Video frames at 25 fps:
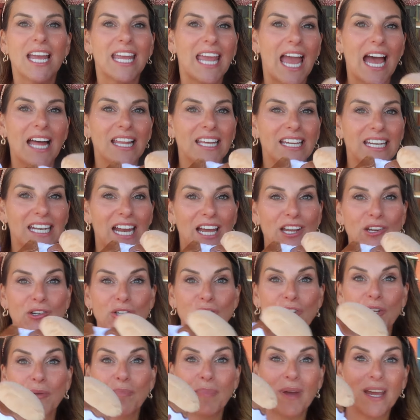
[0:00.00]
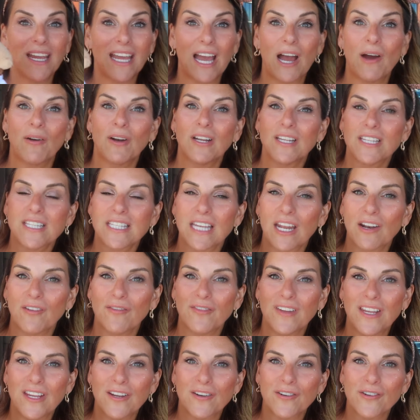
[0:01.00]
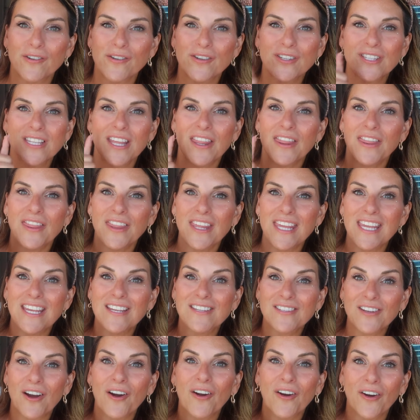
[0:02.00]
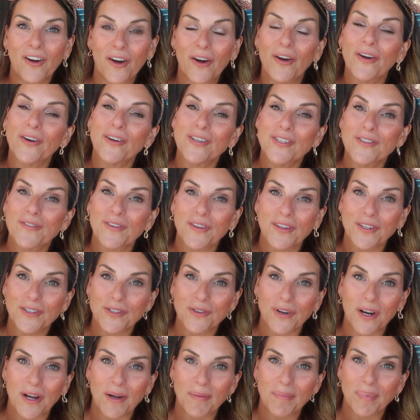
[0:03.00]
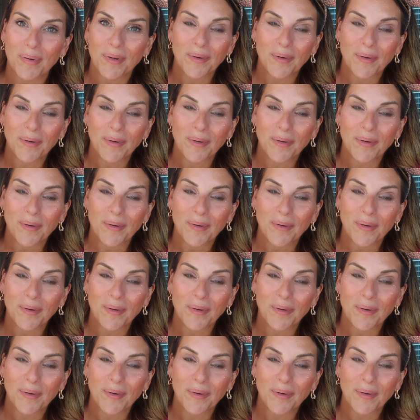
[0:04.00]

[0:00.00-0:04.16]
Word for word: Callie and I usually pick out a set of ears. These are hers for the trip.